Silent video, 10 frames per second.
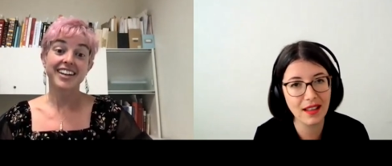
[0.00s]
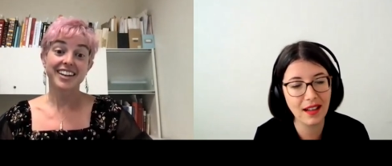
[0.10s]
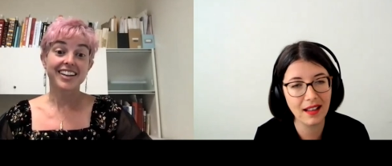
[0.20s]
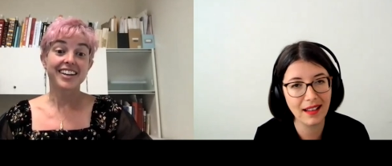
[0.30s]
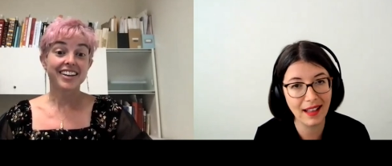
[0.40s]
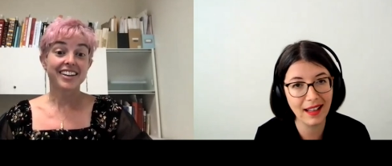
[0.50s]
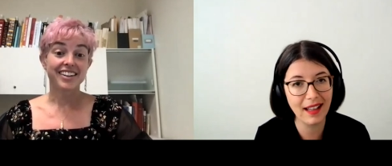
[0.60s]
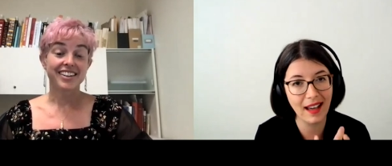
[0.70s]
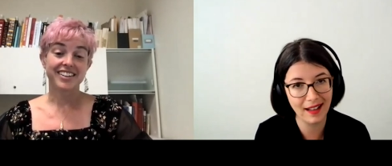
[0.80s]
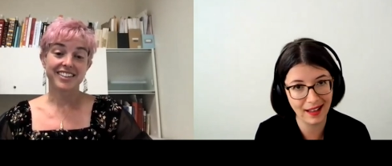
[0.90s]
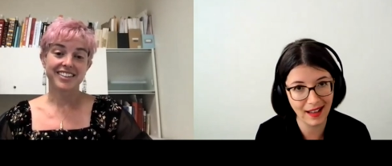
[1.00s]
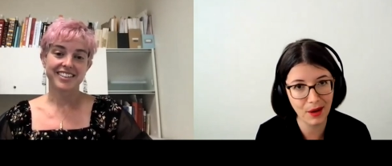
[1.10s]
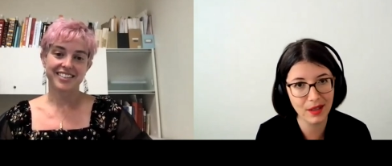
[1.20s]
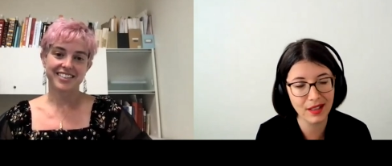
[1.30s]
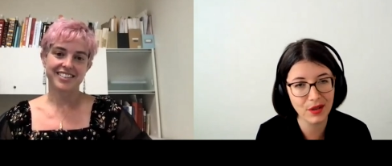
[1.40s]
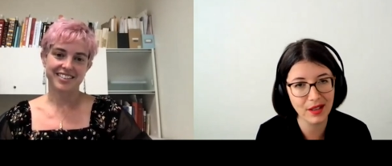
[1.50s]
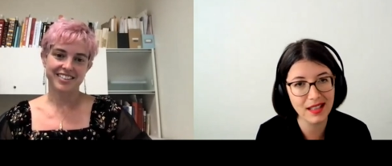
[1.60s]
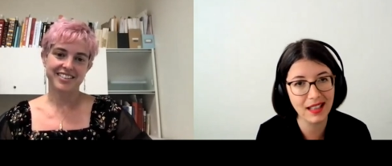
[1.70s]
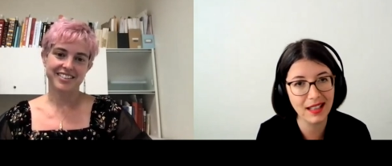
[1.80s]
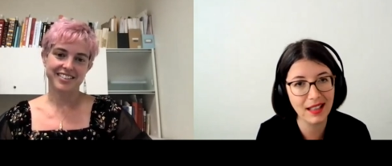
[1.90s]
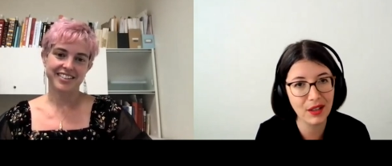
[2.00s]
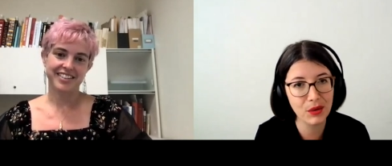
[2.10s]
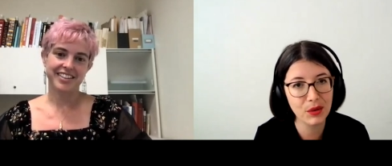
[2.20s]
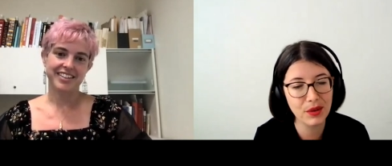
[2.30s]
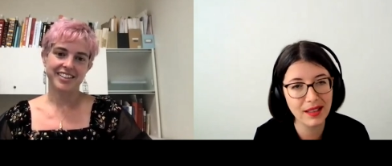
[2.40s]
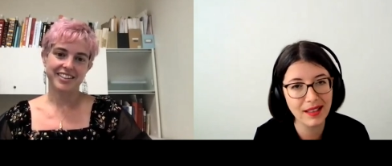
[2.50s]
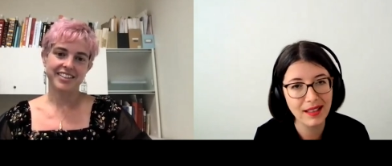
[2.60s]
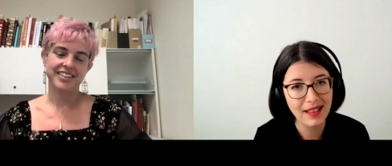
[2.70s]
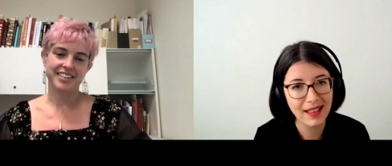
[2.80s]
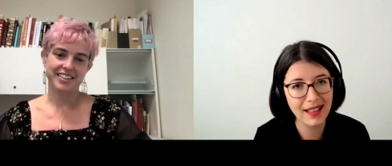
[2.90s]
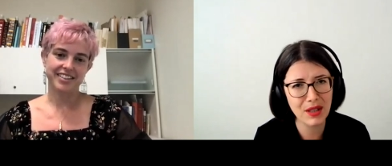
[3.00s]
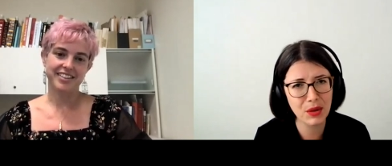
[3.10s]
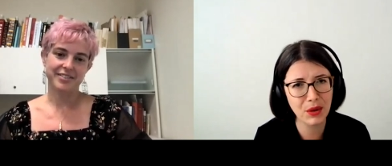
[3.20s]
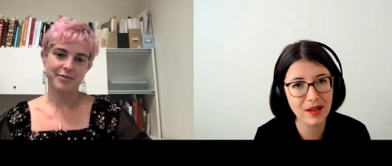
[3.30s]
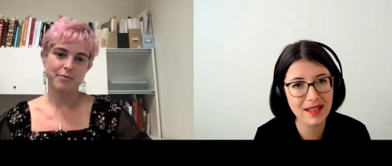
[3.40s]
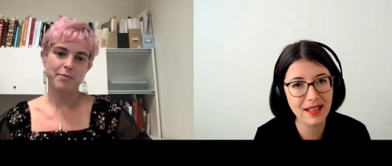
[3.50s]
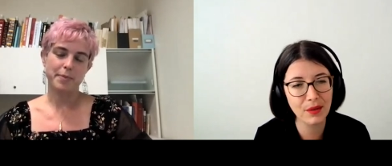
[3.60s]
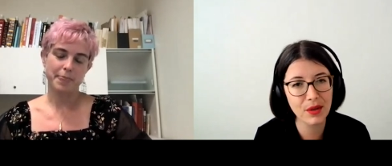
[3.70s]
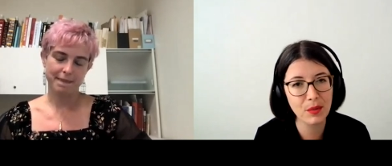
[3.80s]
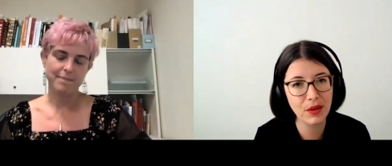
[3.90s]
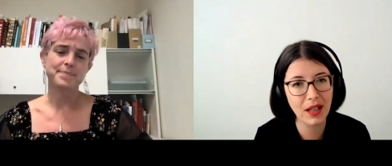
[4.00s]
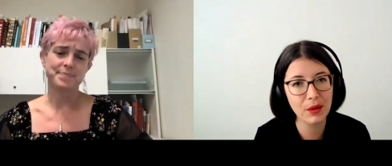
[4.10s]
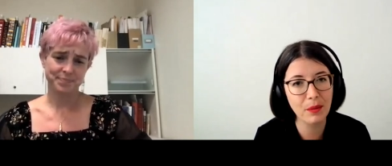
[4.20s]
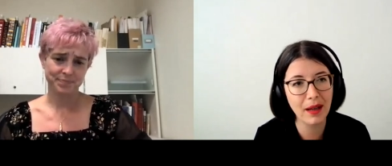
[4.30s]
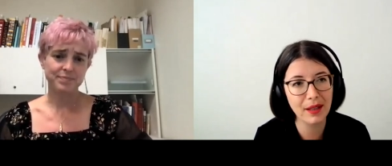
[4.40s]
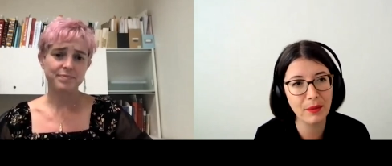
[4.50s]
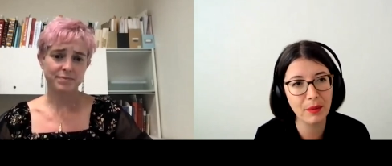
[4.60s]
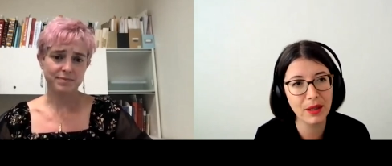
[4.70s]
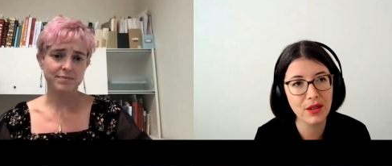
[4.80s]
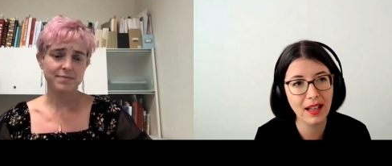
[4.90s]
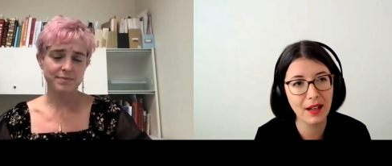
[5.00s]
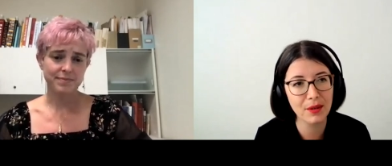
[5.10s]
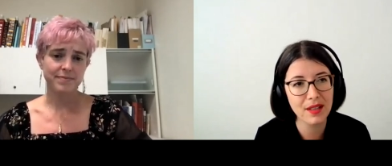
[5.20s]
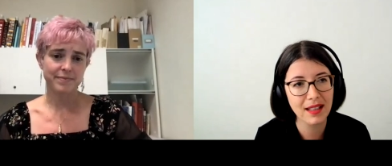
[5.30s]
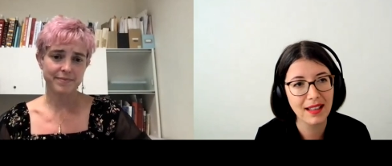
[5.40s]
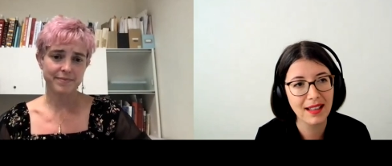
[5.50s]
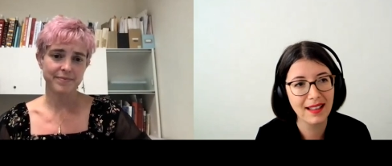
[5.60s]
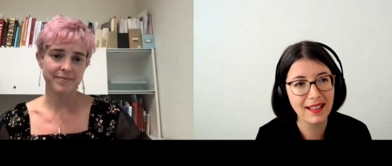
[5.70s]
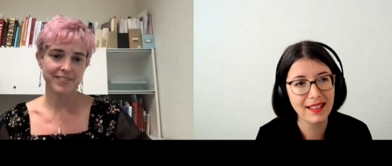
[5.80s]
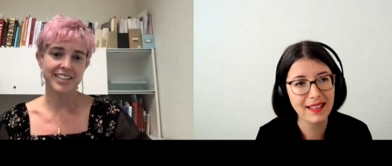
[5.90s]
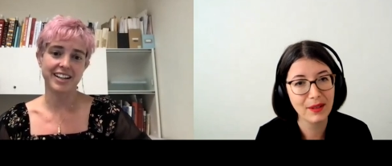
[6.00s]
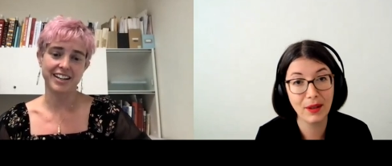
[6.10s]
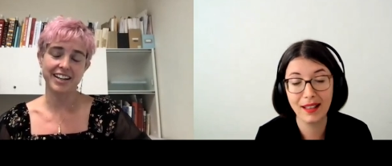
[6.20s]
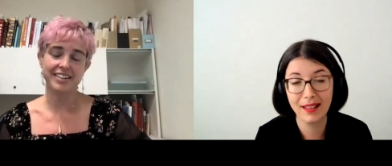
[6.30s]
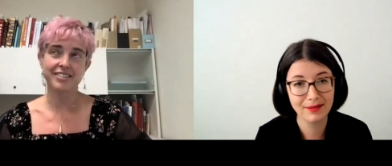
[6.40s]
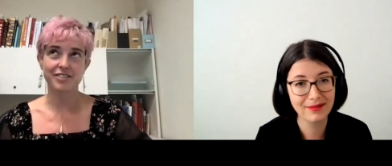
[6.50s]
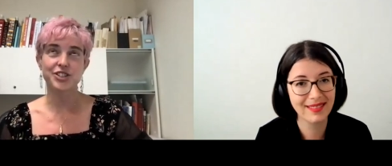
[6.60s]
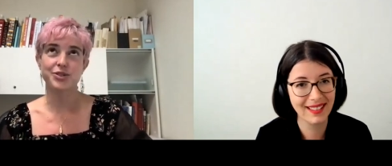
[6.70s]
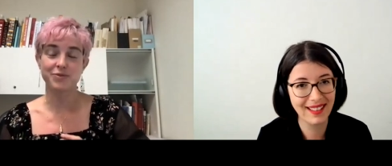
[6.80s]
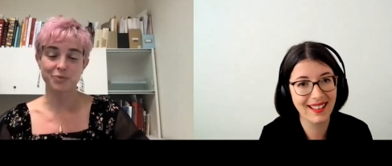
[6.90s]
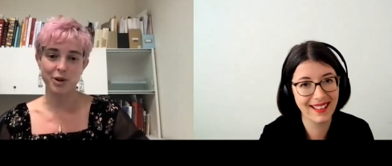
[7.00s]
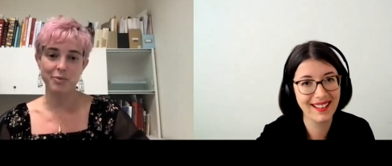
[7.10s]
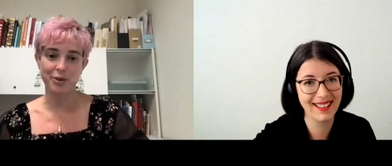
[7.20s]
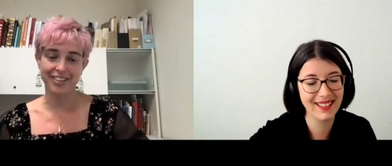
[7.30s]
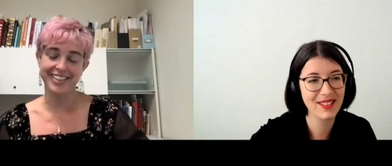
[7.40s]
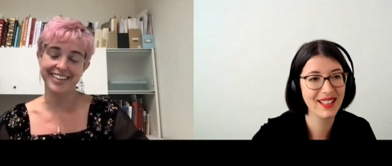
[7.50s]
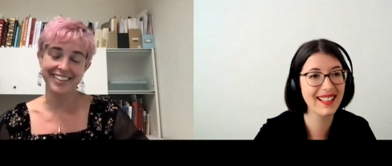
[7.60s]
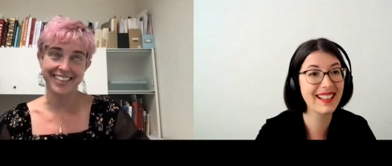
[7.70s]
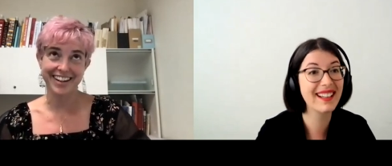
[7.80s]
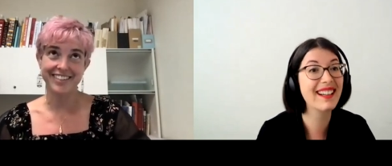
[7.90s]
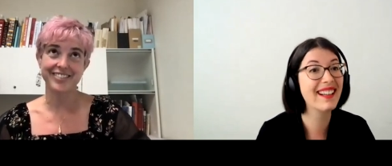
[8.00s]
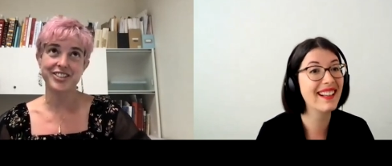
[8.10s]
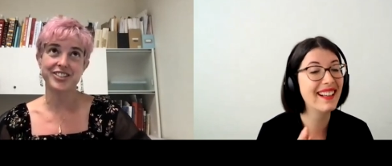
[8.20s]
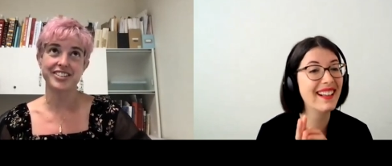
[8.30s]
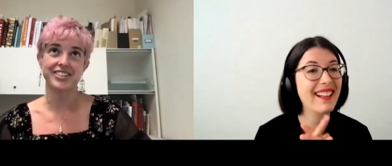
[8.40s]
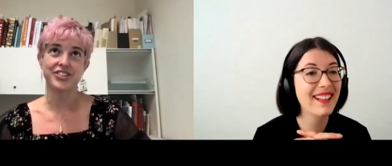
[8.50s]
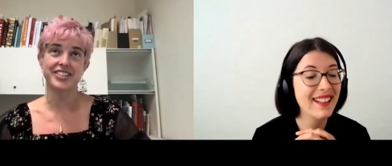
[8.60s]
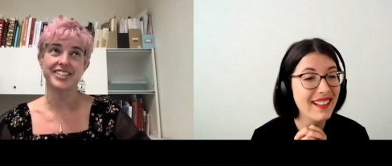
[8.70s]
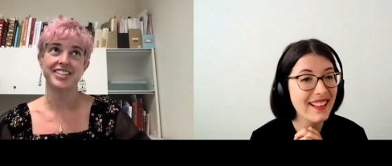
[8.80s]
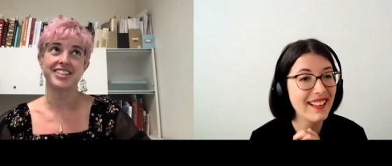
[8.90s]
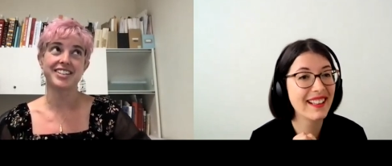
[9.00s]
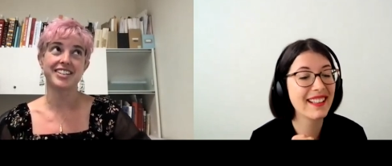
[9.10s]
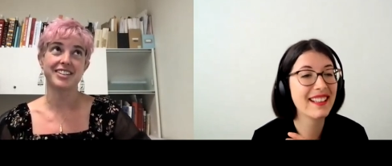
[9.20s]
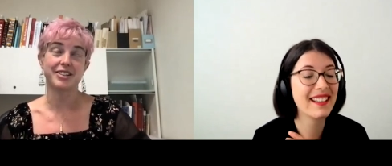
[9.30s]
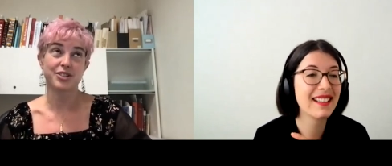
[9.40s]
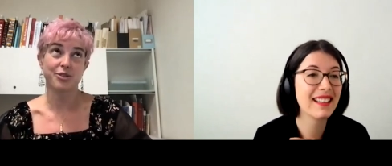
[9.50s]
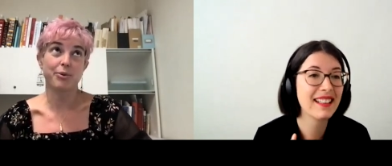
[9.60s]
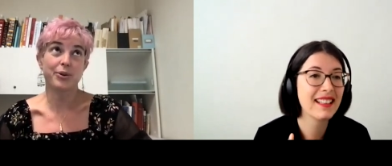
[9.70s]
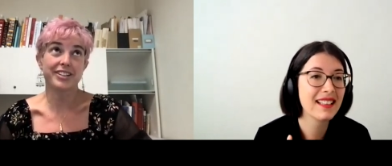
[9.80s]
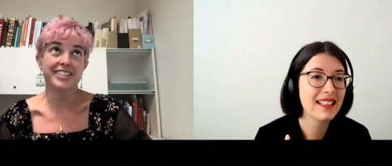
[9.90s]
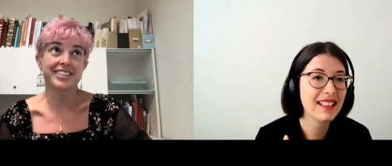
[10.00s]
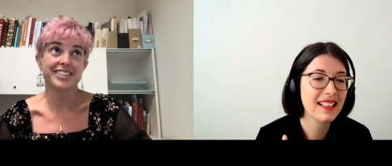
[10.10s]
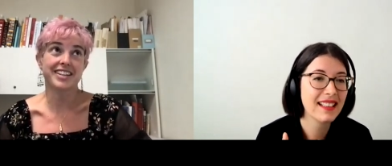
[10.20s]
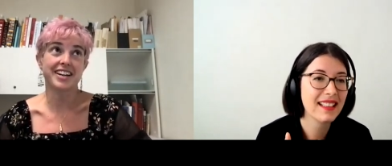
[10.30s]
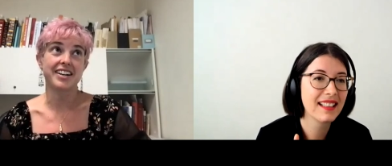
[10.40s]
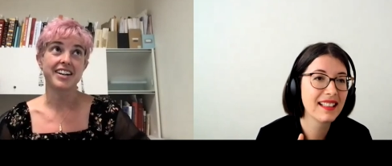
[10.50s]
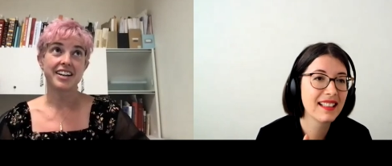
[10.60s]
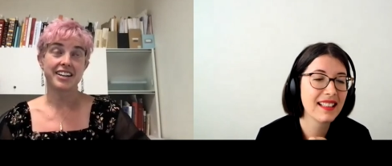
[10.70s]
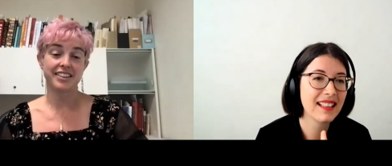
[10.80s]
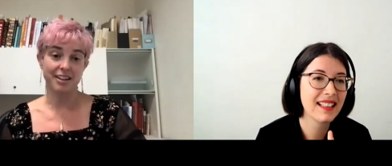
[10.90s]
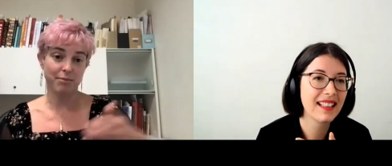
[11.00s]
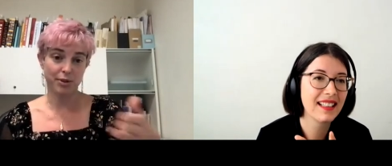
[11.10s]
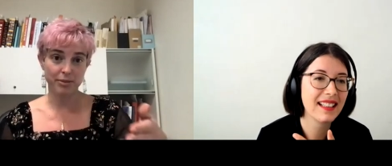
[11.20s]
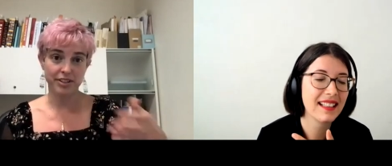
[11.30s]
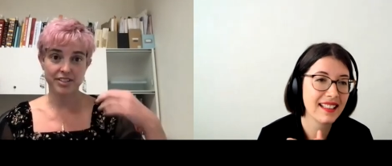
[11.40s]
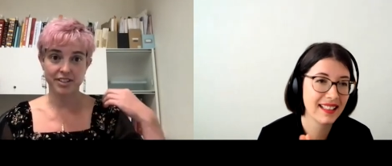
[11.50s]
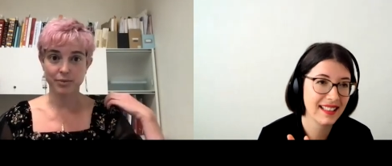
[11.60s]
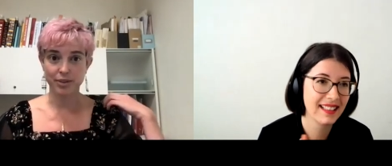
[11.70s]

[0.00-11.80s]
Speaker 1: in their thinking and how that translated into the discourse that was put out by the publishing house.
Speaker 2: Yeah. Wow one more thing on that, which is interesting and so important, is that in that moment uh, we